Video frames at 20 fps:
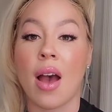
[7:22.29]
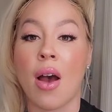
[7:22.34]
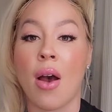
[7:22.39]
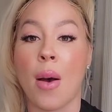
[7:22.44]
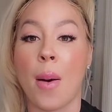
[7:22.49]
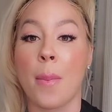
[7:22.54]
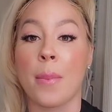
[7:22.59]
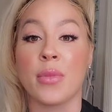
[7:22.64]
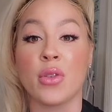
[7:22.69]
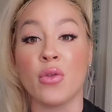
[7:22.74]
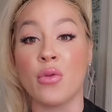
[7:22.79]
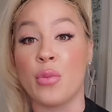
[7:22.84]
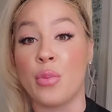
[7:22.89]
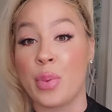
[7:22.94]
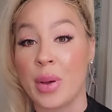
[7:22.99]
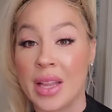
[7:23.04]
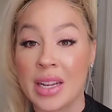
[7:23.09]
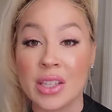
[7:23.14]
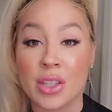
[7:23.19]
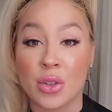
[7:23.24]
You've
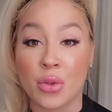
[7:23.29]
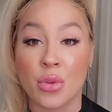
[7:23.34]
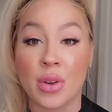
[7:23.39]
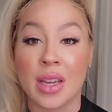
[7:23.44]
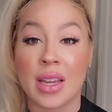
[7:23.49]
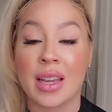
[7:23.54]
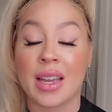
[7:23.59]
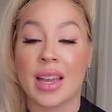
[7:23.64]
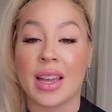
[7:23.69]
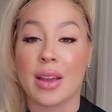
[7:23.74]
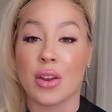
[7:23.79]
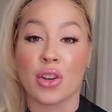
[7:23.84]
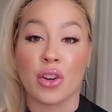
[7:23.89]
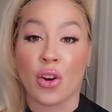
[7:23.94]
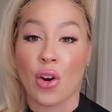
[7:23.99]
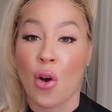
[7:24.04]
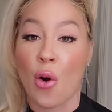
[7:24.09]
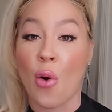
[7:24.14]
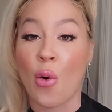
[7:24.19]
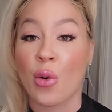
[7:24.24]
been doing it
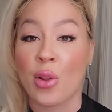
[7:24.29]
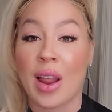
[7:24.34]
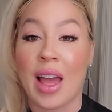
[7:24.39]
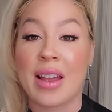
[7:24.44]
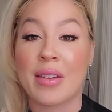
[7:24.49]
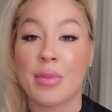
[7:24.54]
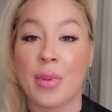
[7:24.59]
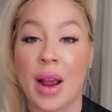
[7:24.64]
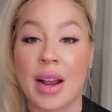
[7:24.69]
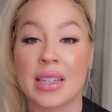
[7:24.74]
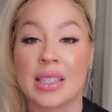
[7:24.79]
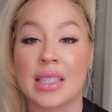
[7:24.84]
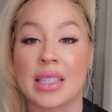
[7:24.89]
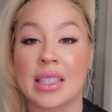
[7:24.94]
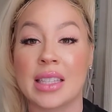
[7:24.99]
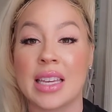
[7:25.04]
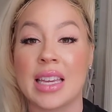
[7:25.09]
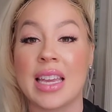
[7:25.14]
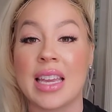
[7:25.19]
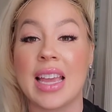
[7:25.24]
your whole life
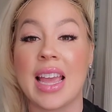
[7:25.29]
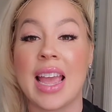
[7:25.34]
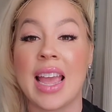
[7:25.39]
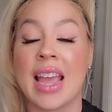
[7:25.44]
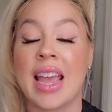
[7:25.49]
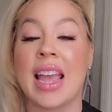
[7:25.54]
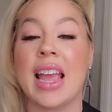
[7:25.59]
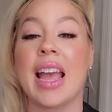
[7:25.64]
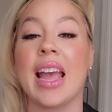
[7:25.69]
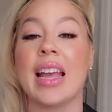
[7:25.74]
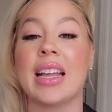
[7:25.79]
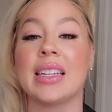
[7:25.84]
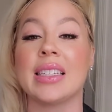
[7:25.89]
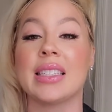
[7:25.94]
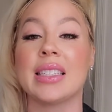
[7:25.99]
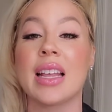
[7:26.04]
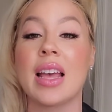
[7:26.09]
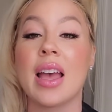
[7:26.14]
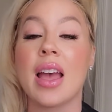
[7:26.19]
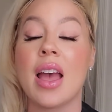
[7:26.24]
practically, and
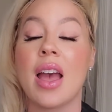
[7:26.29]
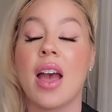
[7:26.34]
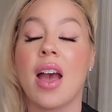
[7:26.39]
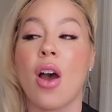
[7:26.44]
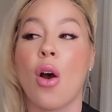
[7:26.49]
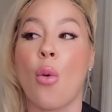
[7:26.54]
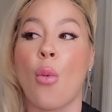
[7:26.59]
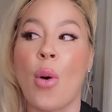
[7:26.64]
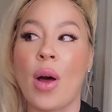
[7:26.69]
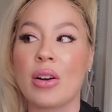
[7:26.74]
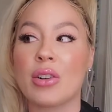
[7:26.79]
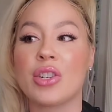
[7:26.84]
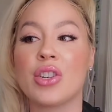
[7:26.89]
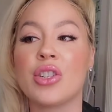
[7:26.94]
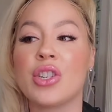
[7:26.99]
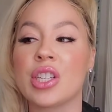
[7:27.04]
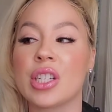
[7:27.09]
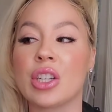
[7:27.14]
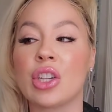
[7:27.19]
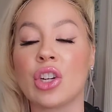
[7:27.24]
why don't you
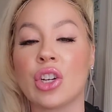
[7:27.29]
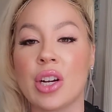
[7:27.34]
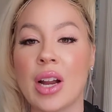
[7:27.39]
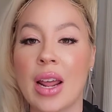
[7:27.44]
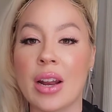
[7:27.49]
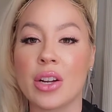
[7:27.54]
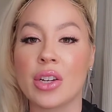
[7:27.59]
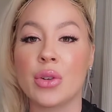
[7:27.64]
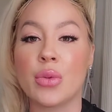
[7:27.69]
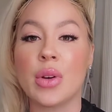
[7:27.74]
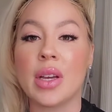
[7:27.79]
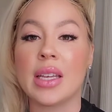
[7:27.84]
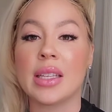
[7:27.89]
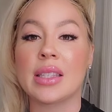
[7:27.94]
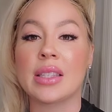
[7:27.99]
just learn how to do it?